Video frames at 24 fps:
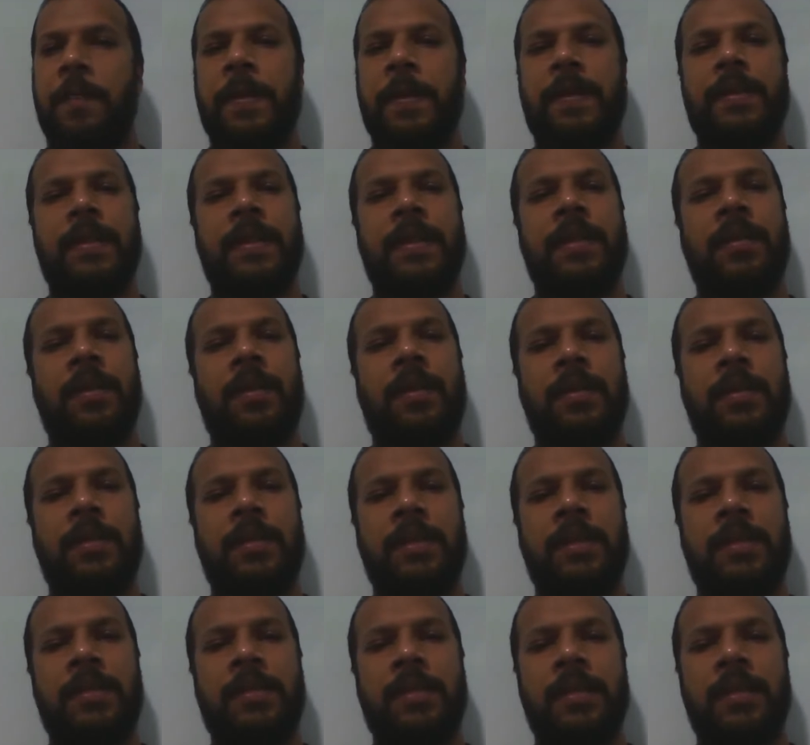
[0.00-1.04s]

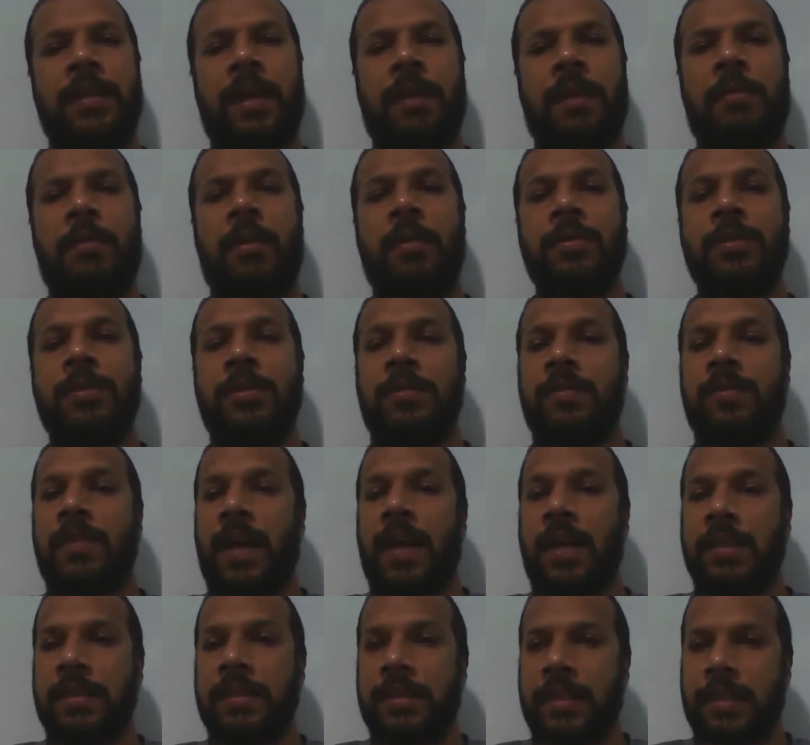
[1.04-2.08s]
the amount of
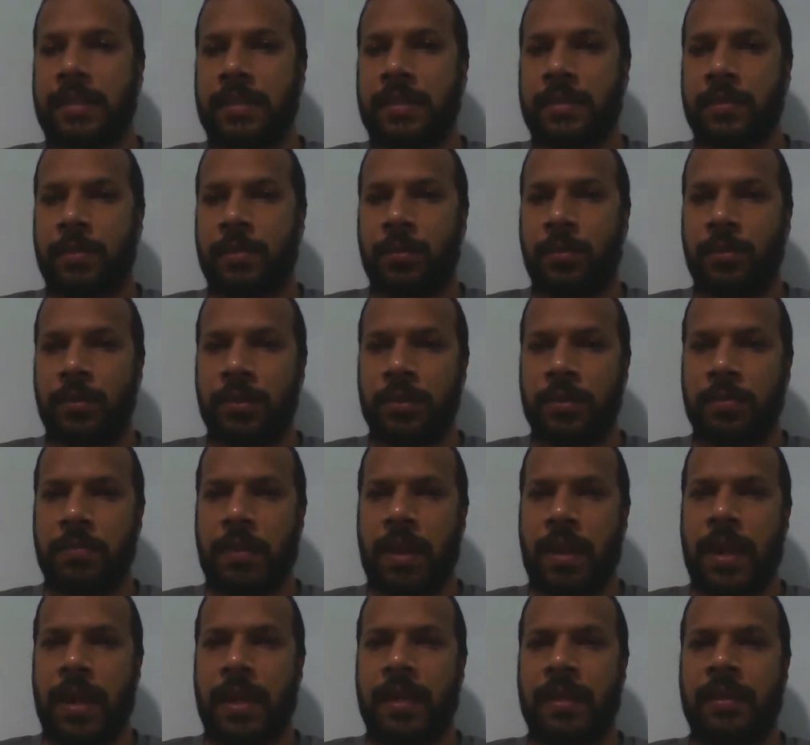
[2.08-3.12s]
assets owned
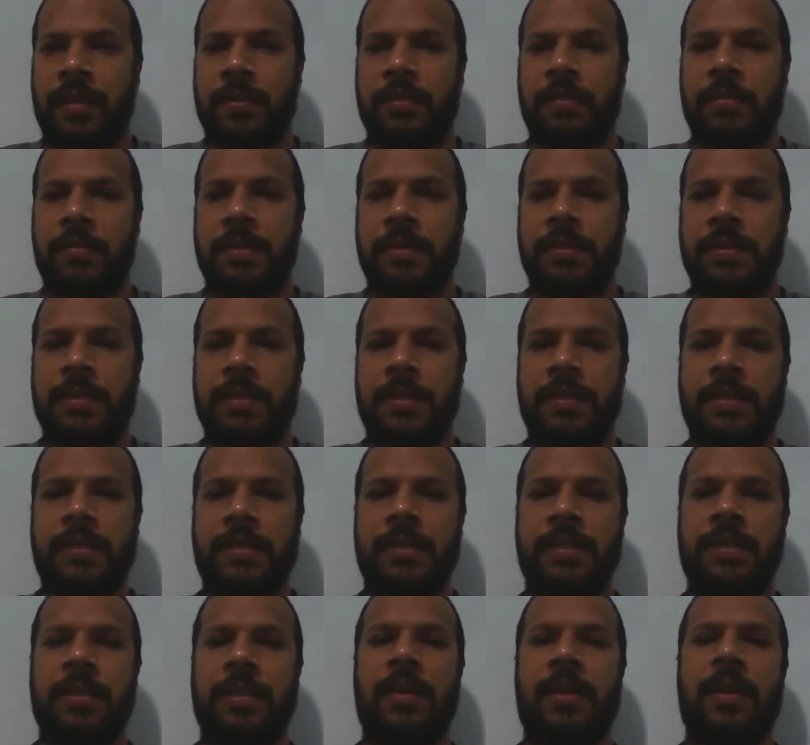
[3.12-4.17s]
by the
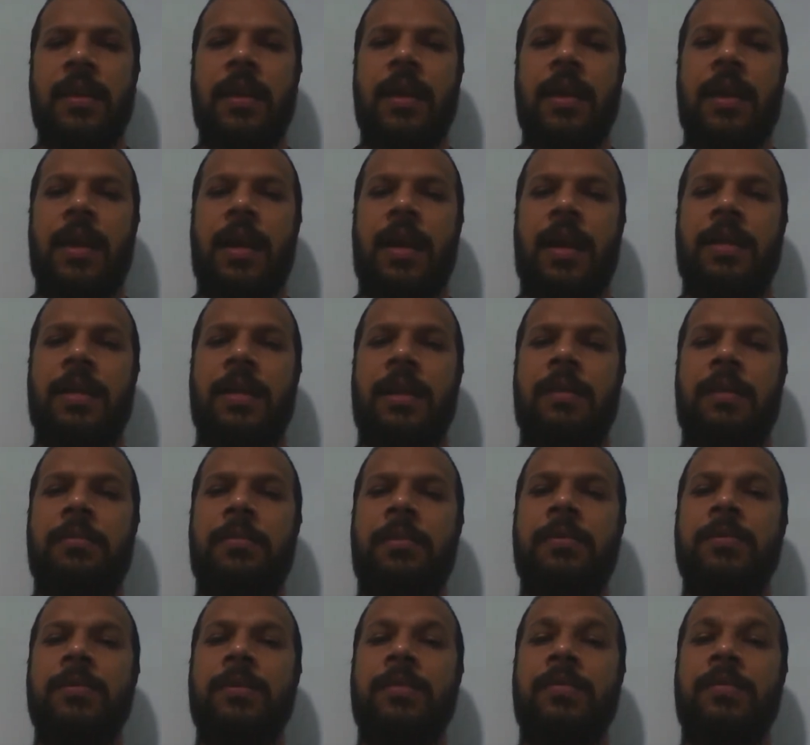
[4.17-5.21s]
business, and the
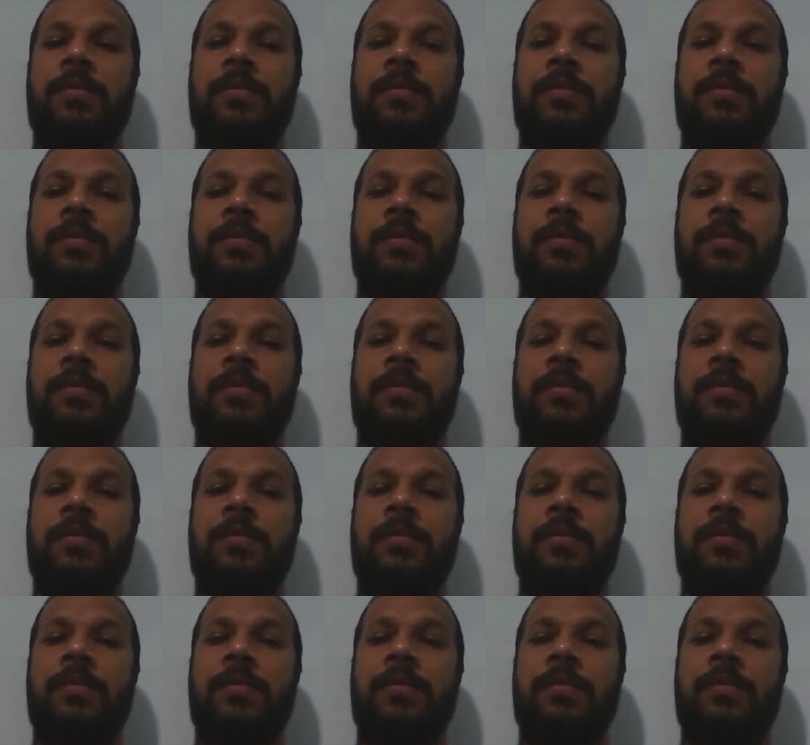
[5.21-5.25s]
amount of